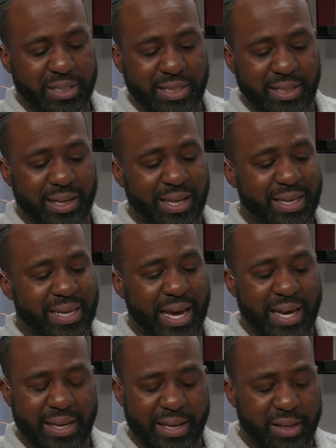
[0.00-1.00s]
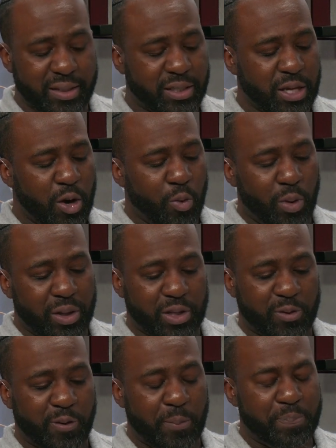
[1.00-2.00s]
He's going to get his, whether
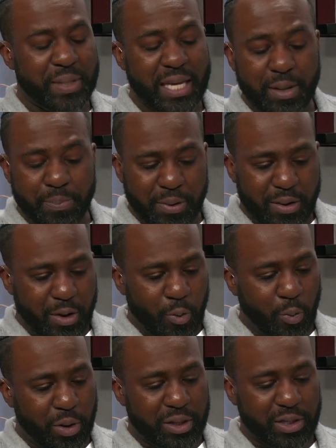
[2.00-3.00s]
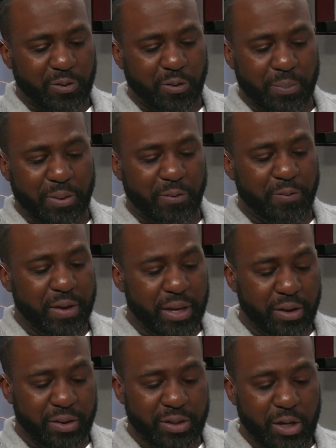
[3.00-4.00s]
it's from deep, whether it's from the
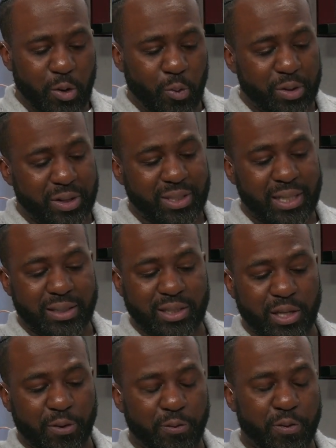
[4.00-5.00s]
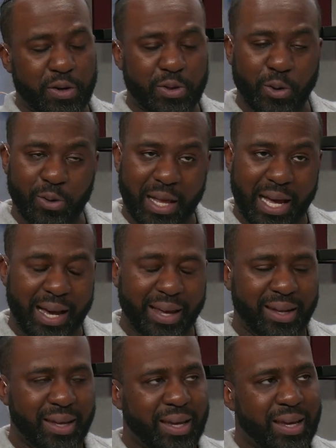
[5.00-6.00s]
field, whether it's getting to the free throw line.